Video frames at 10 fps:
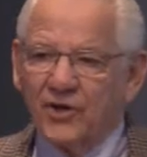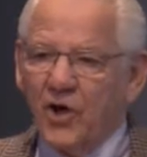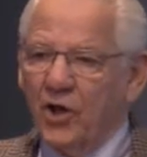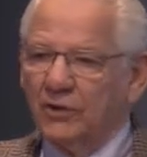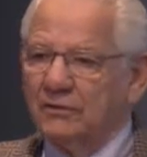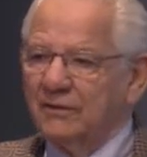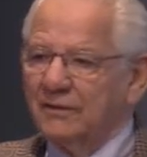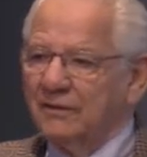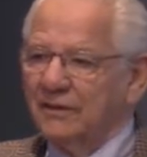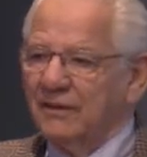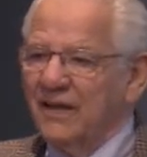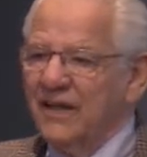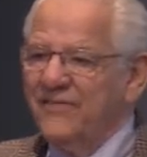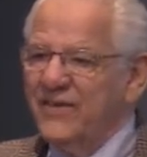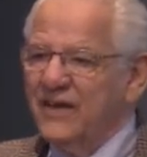called
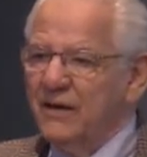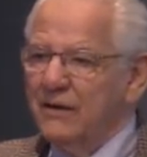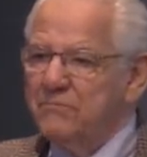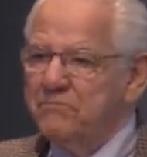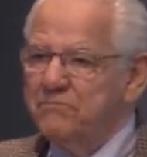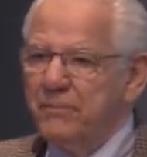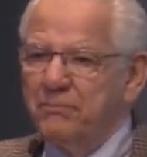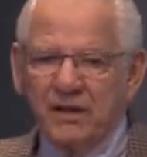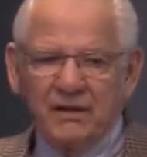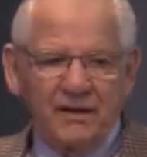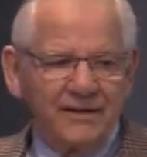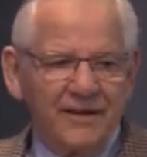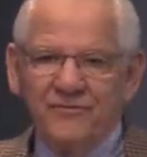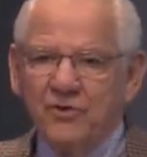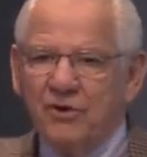Living Biblically.
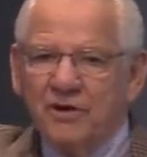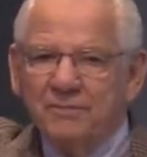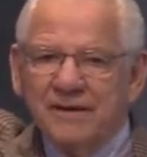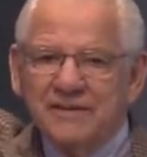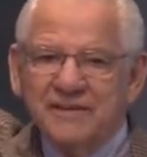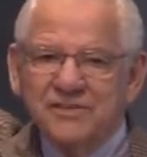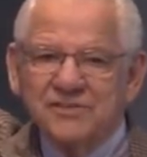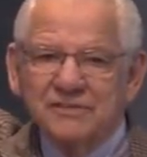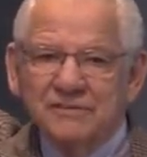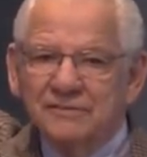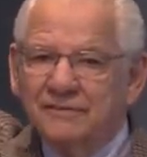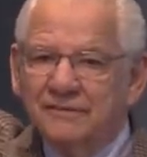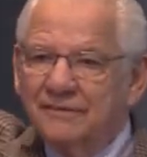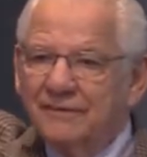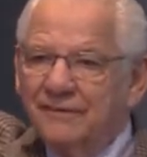Have you heard about this?
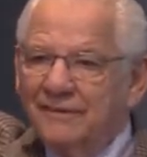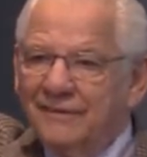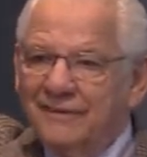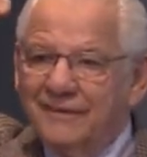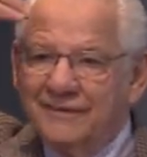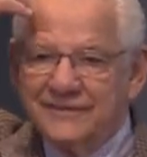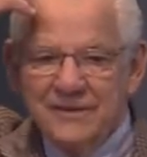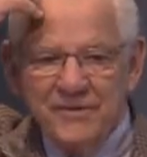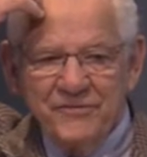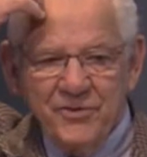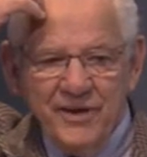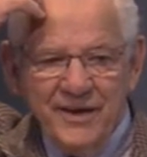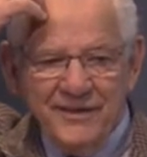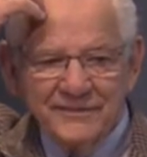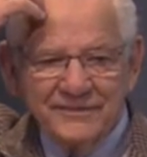Some of you
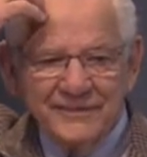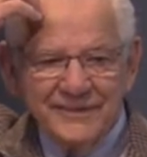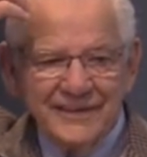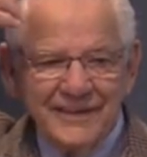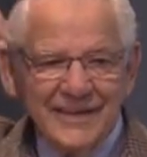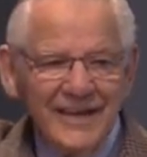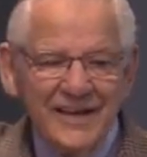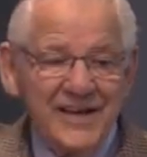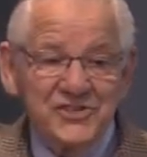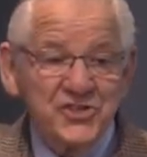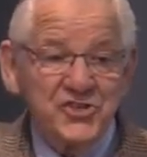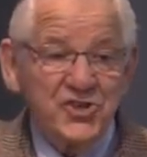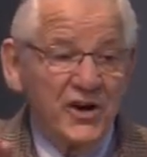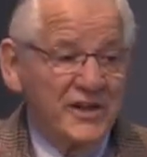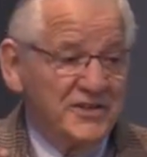have. It hasn't
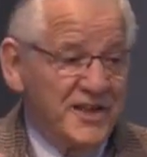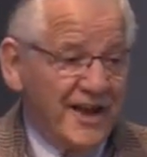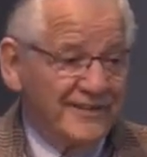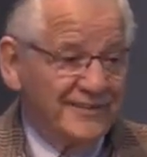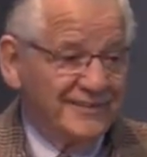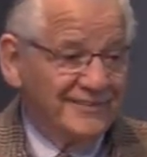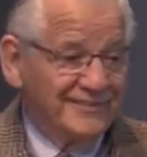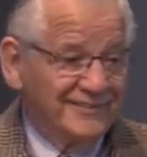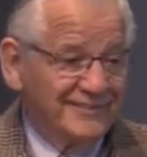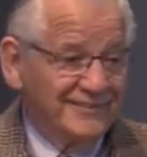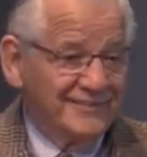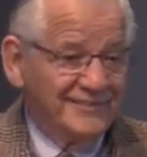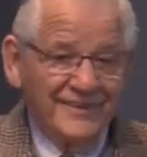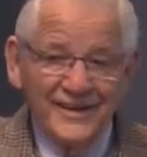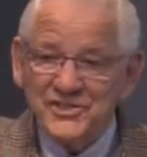started yet.
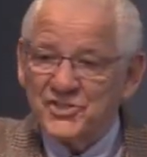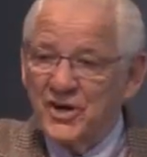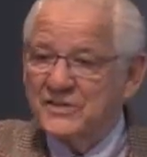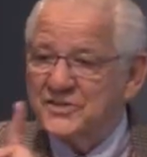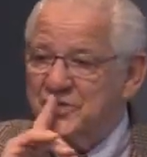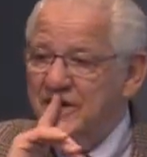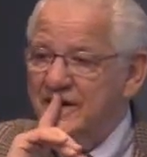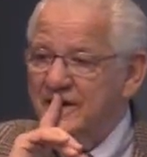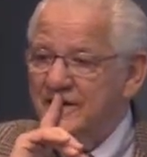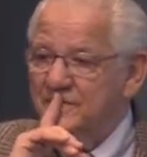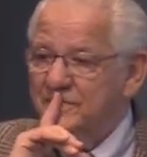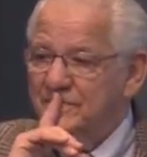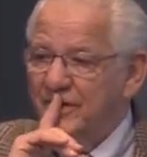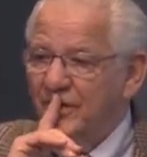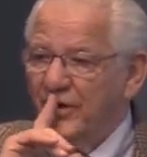It starts uh,
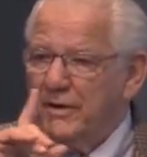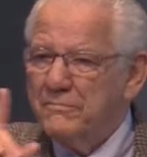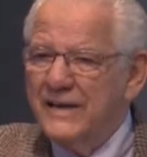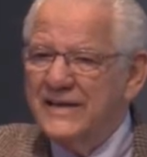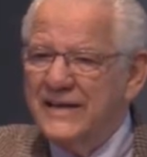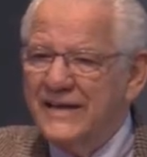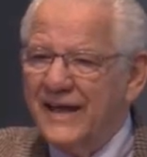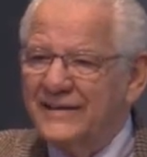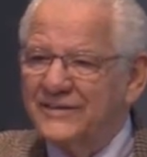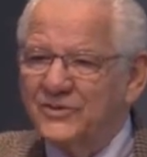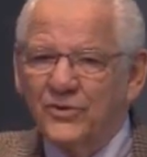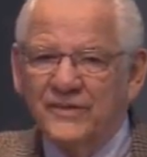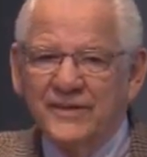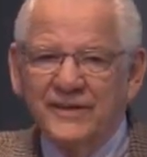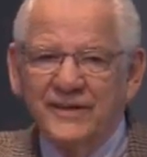on a Monday night
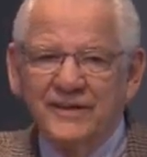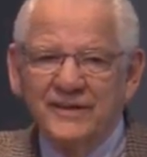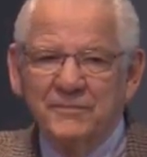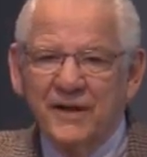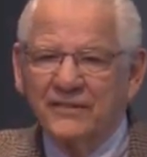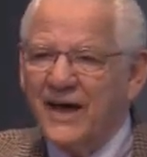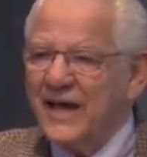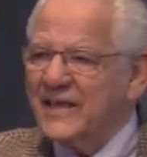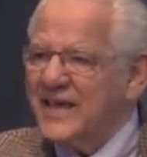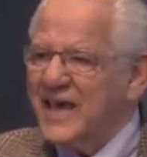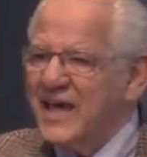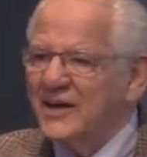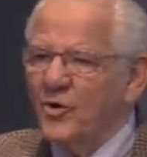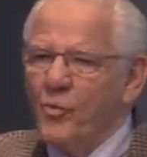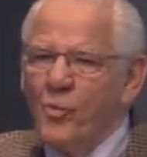toward the end of the month. I
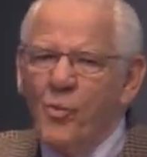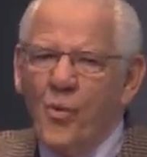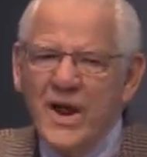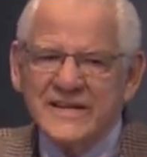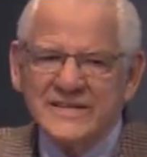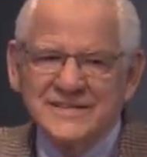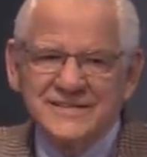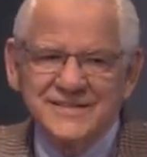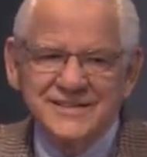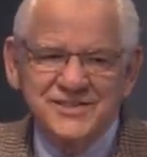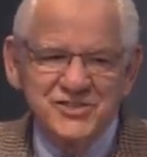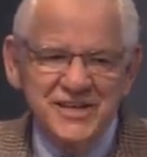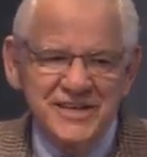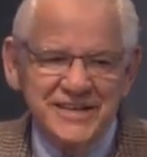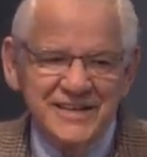can't wait to
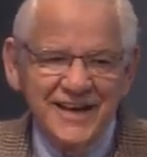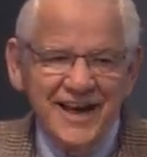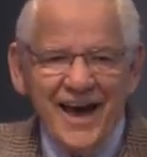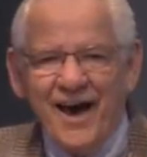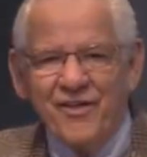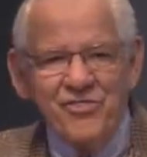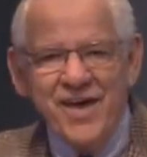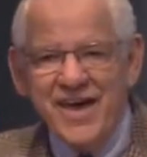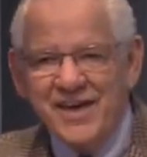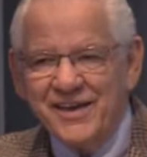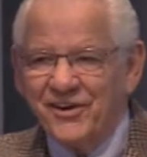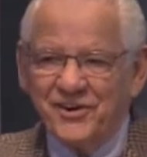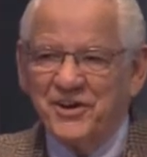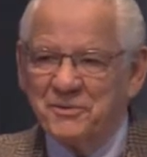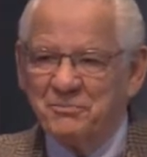see how they are
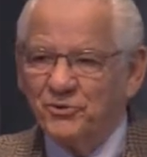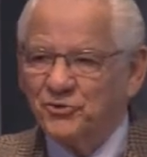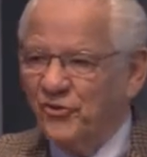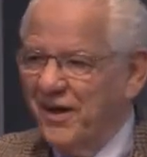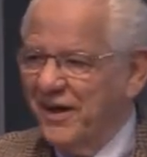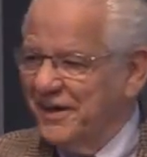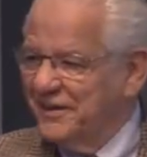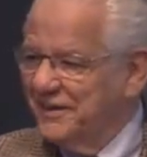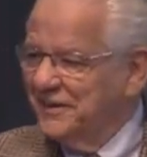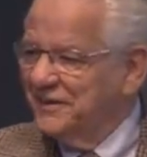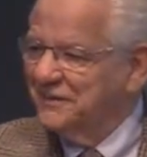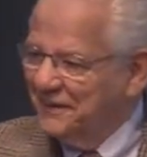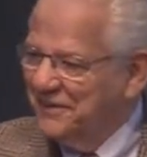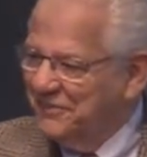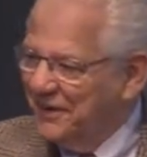going to portray
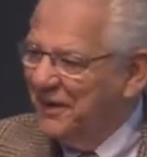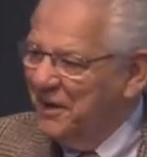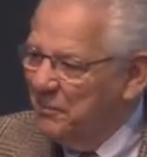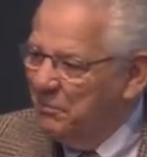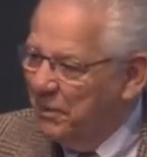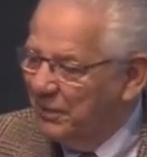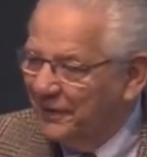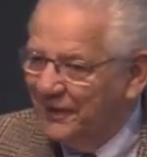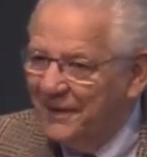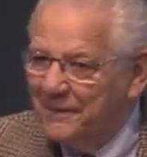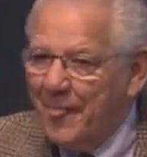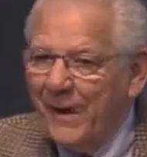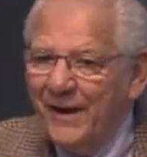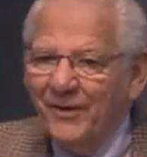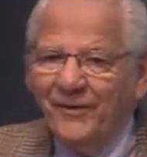living biblically.
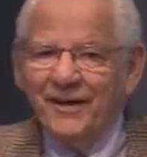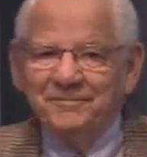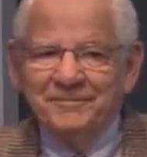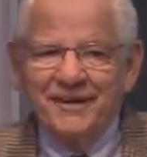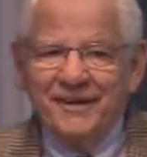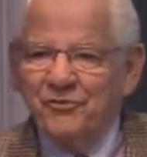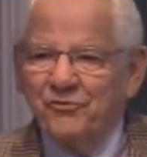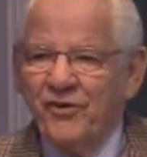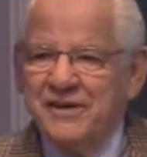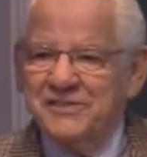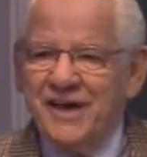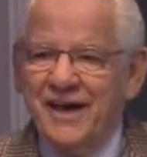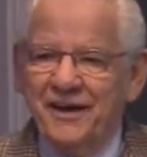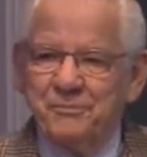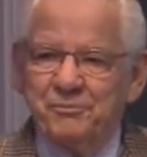Well, the little phrase I
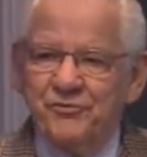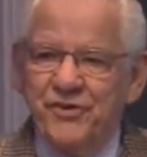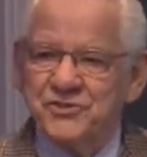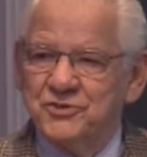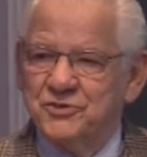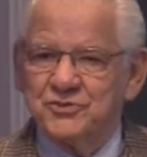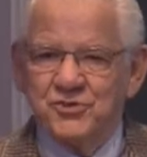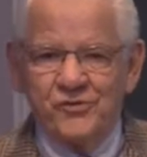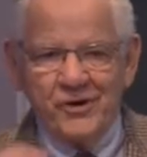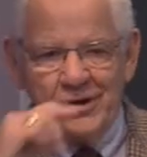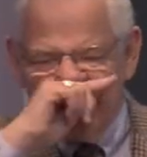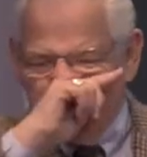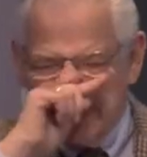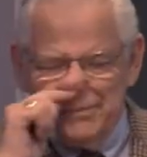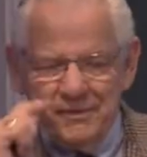had a professor use over and over
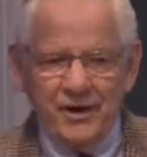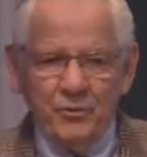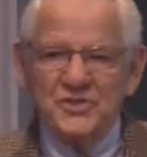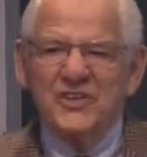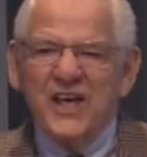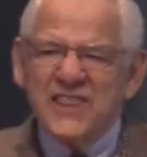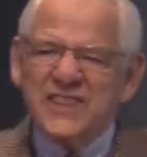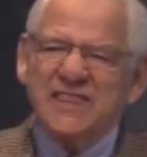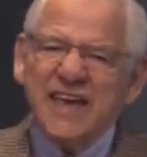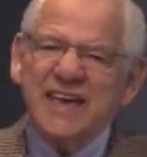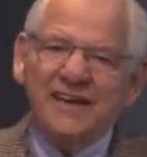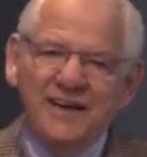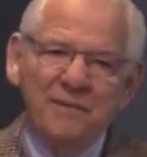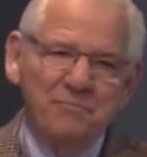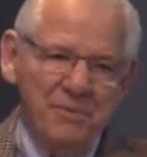in seminary was
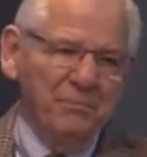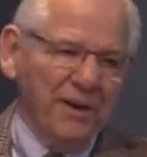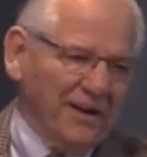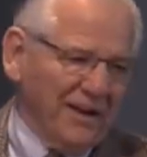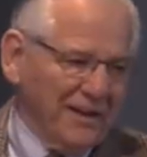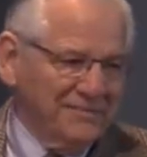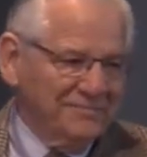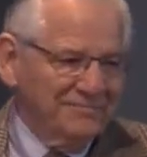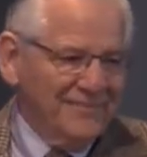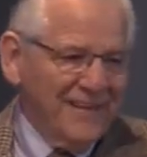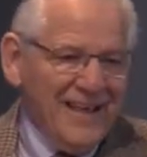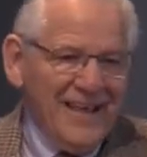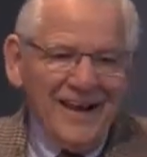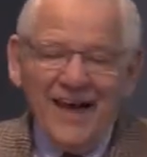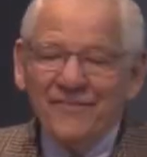think biblically.
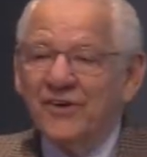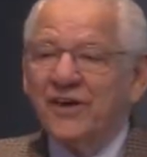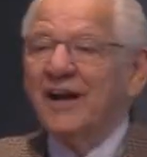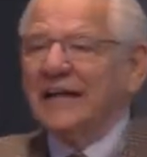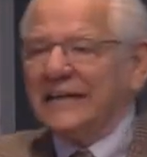Now, if you're going to